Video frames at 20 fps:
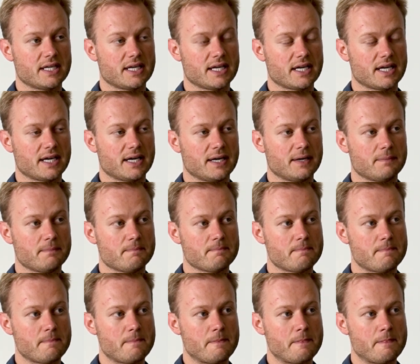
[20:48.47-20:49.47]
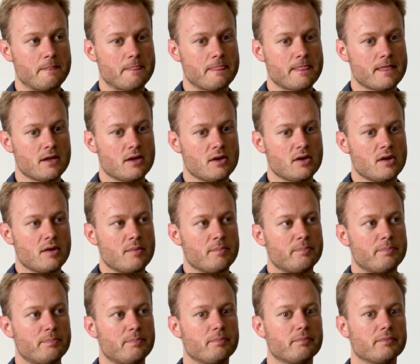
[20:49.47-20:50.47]
And people don't
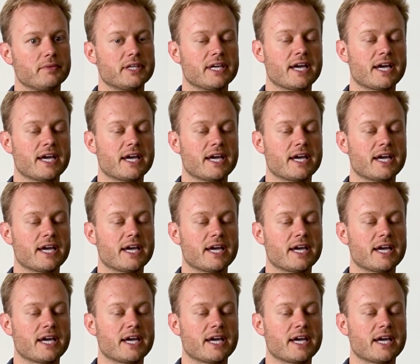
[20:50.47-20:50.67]
understand that.